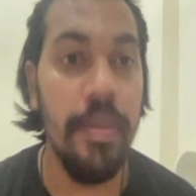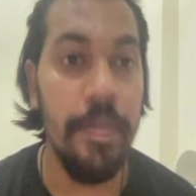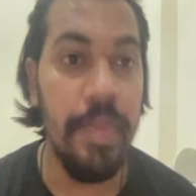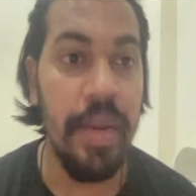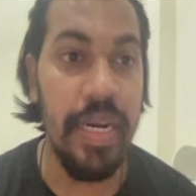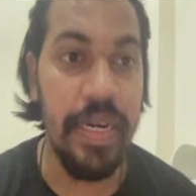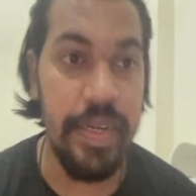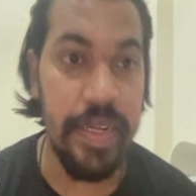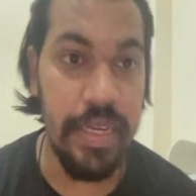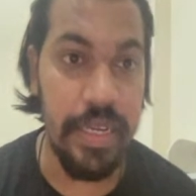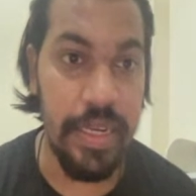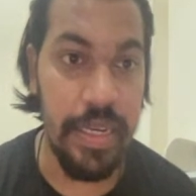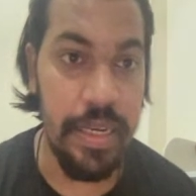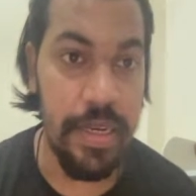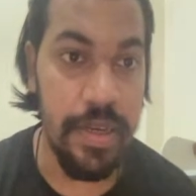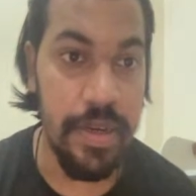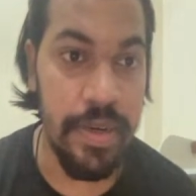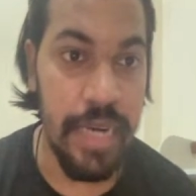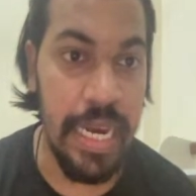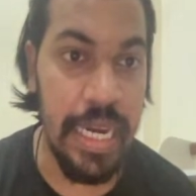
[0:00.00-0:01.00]
being triggering,
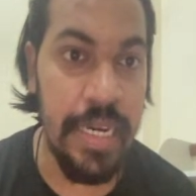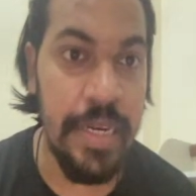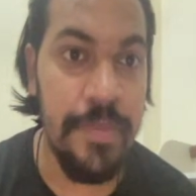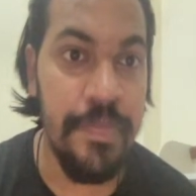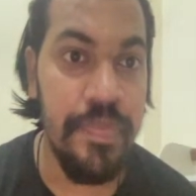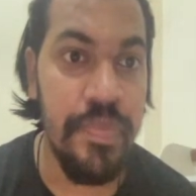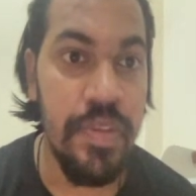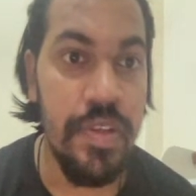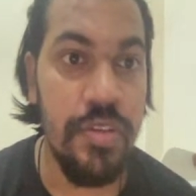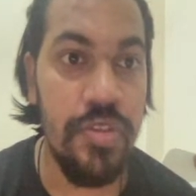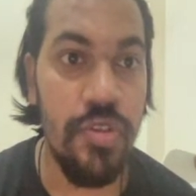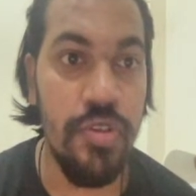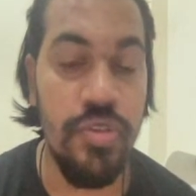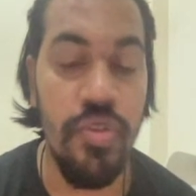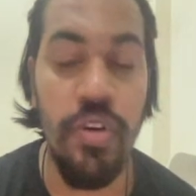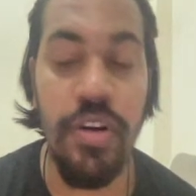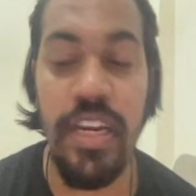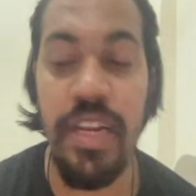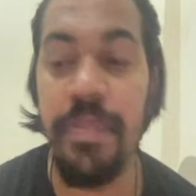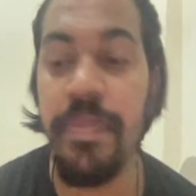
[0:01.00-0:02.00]
right? So
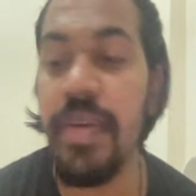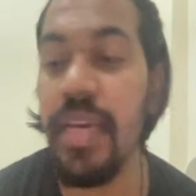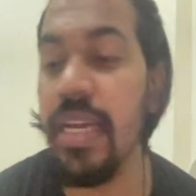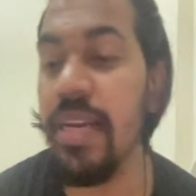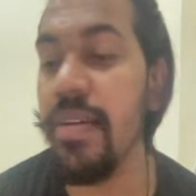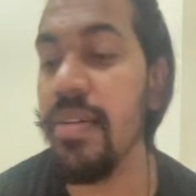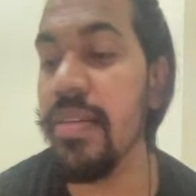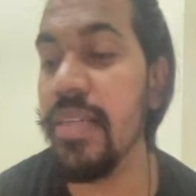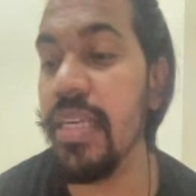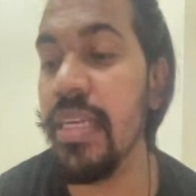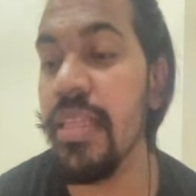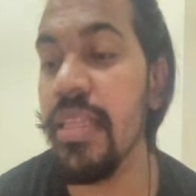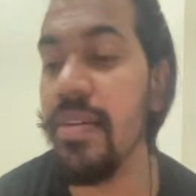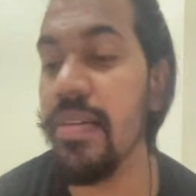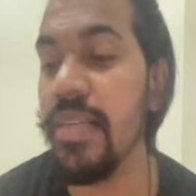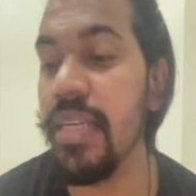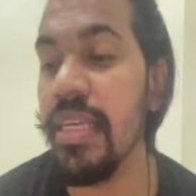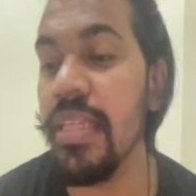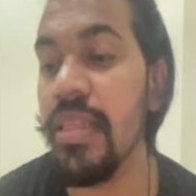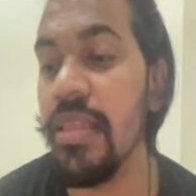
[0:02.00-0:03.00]
SOC team can
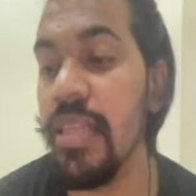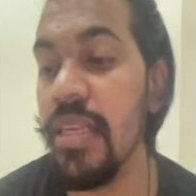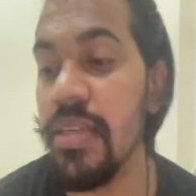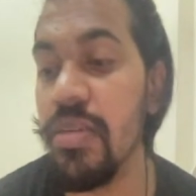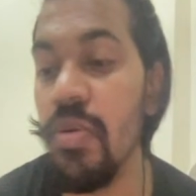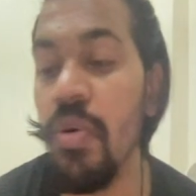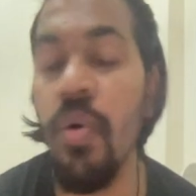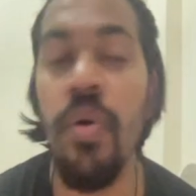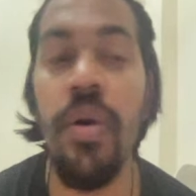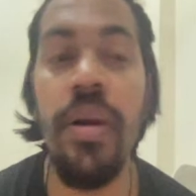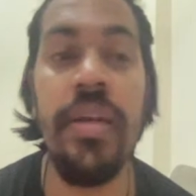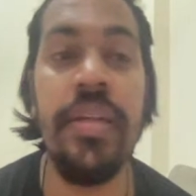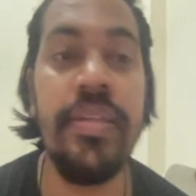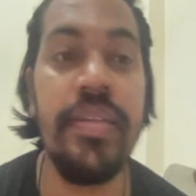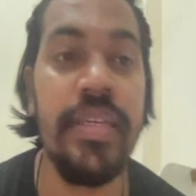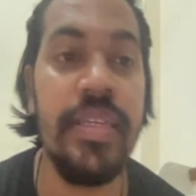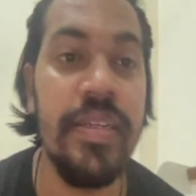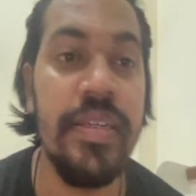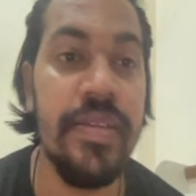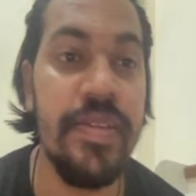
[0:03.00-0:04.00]
see these old
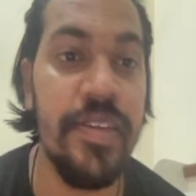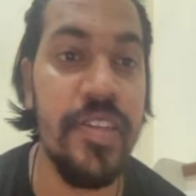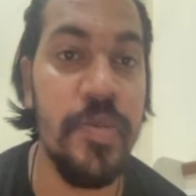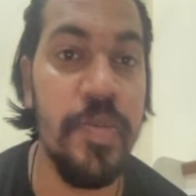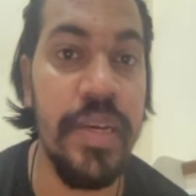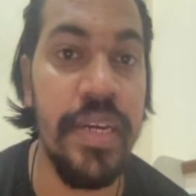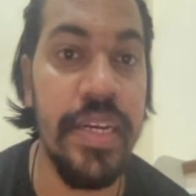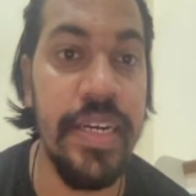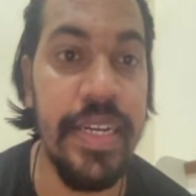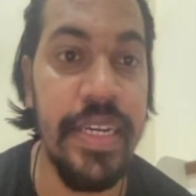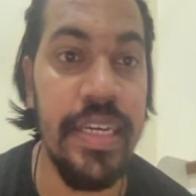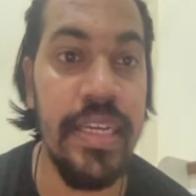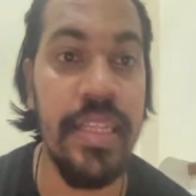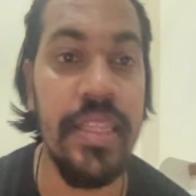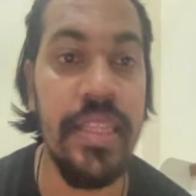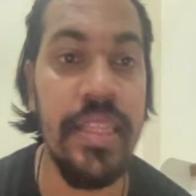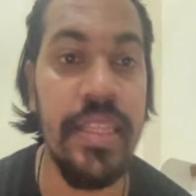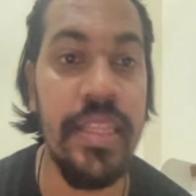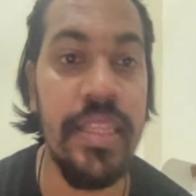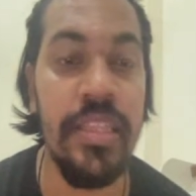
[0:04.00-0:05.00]
signatures being hitting
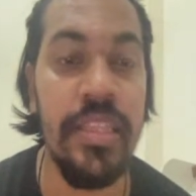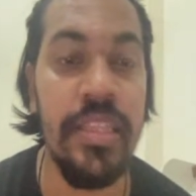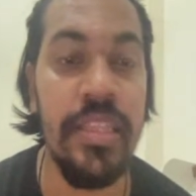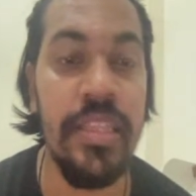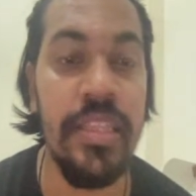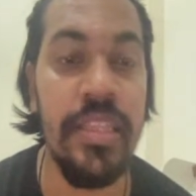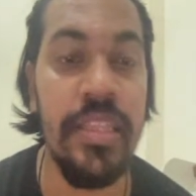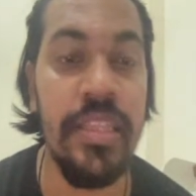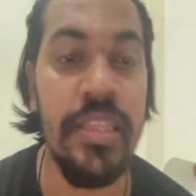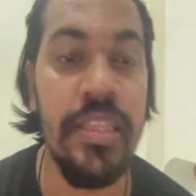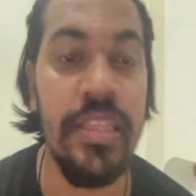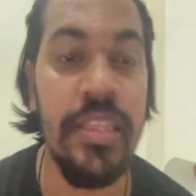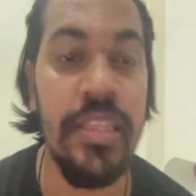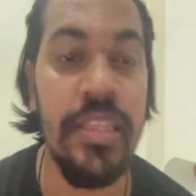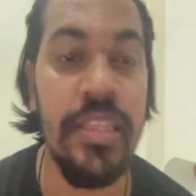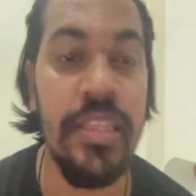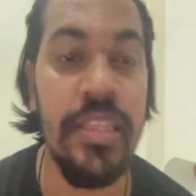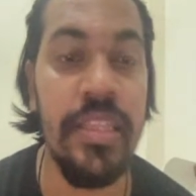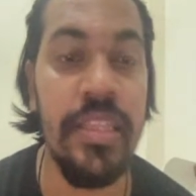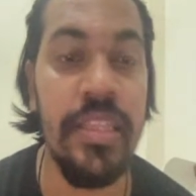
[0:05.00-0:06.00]
into their
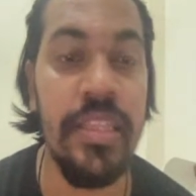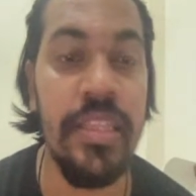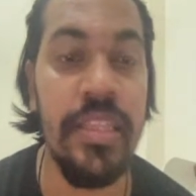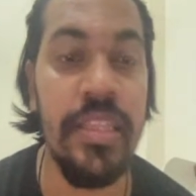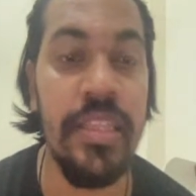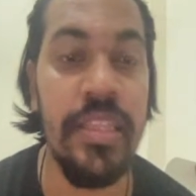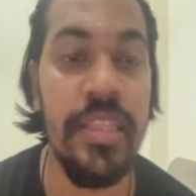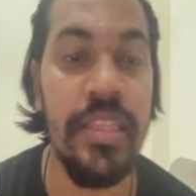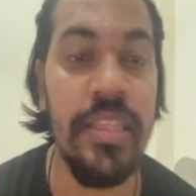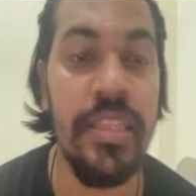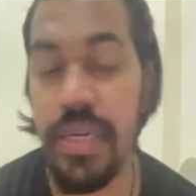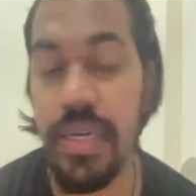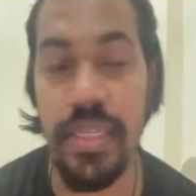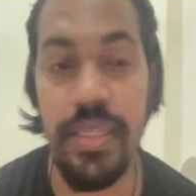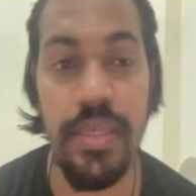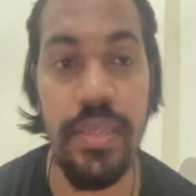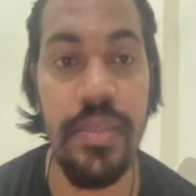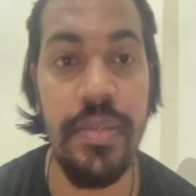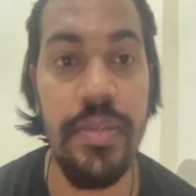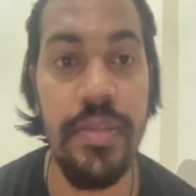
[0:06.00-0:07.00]
security control
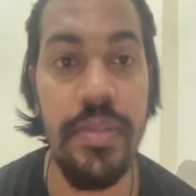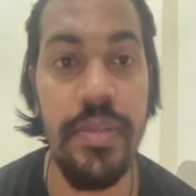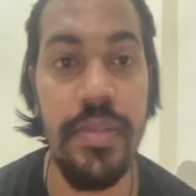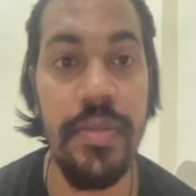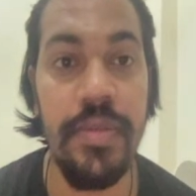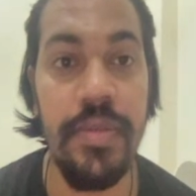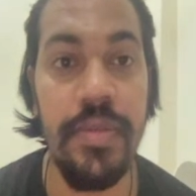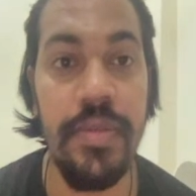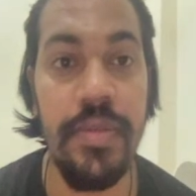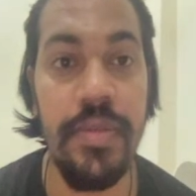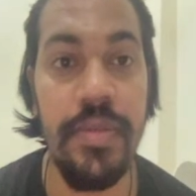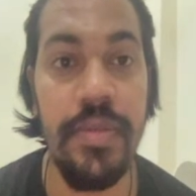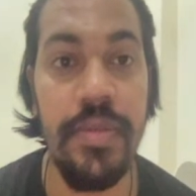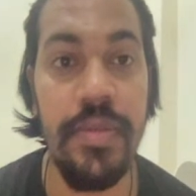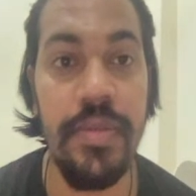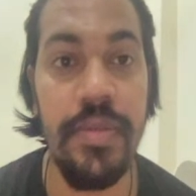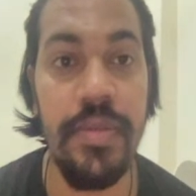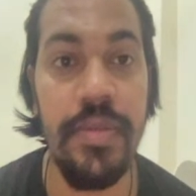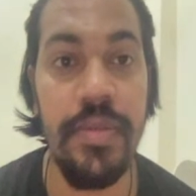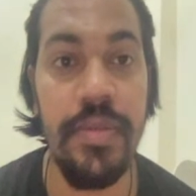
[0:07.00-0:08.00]
devices.
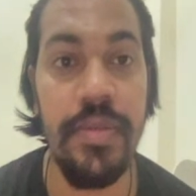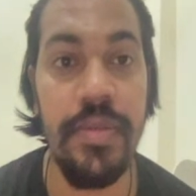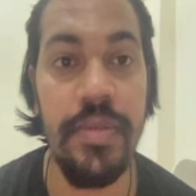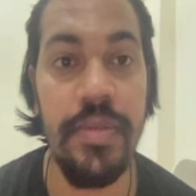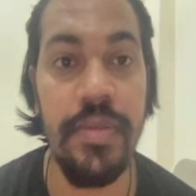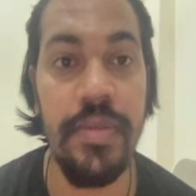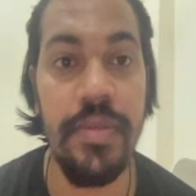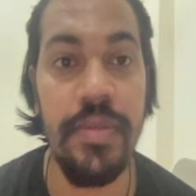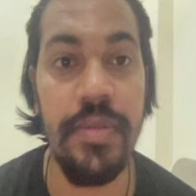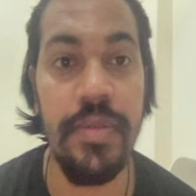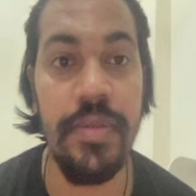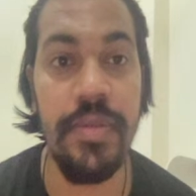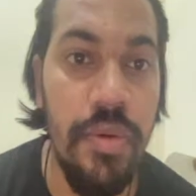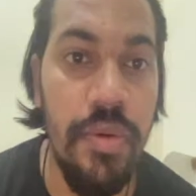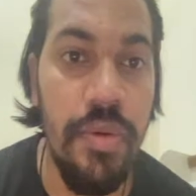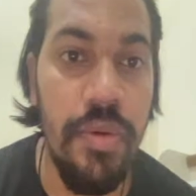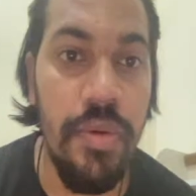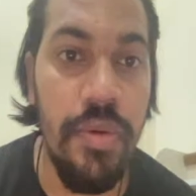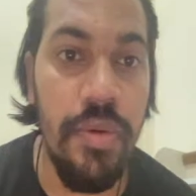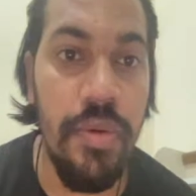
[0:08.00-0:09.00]
Now,
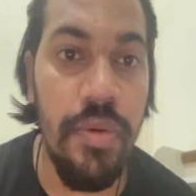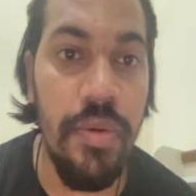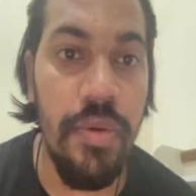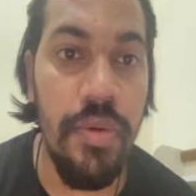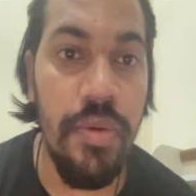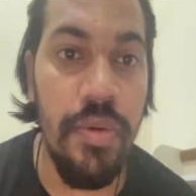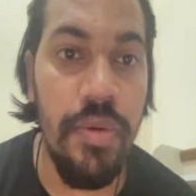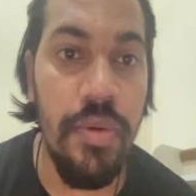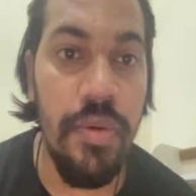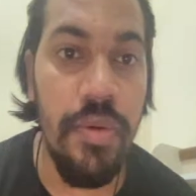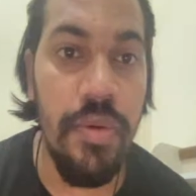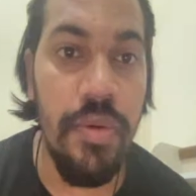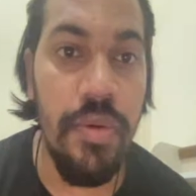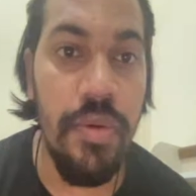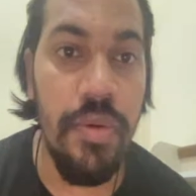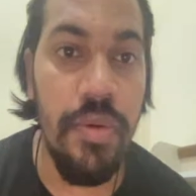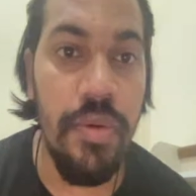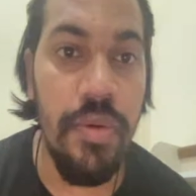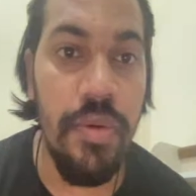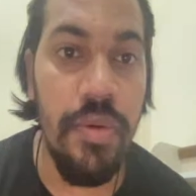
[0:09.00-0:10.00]
after we talk
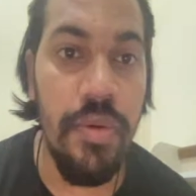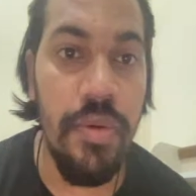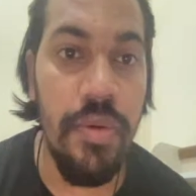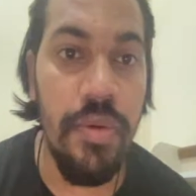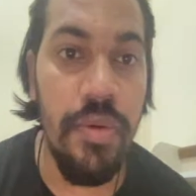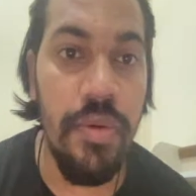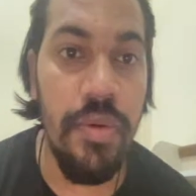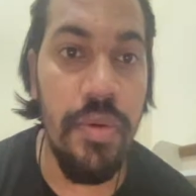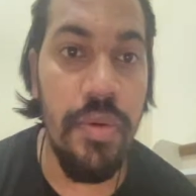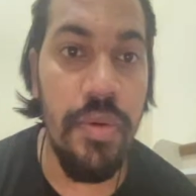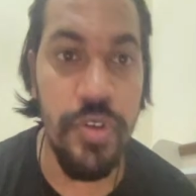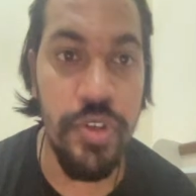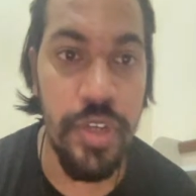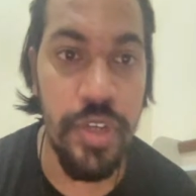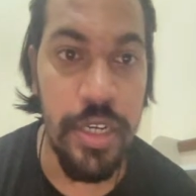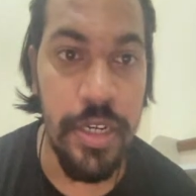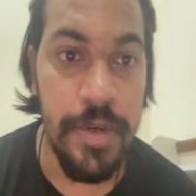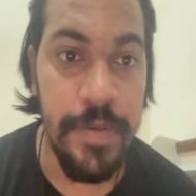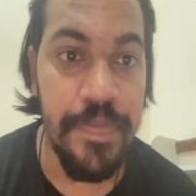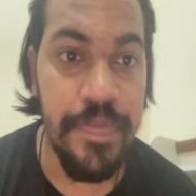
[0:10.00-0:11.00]
about
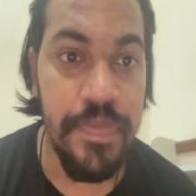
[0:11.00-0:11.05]
execution,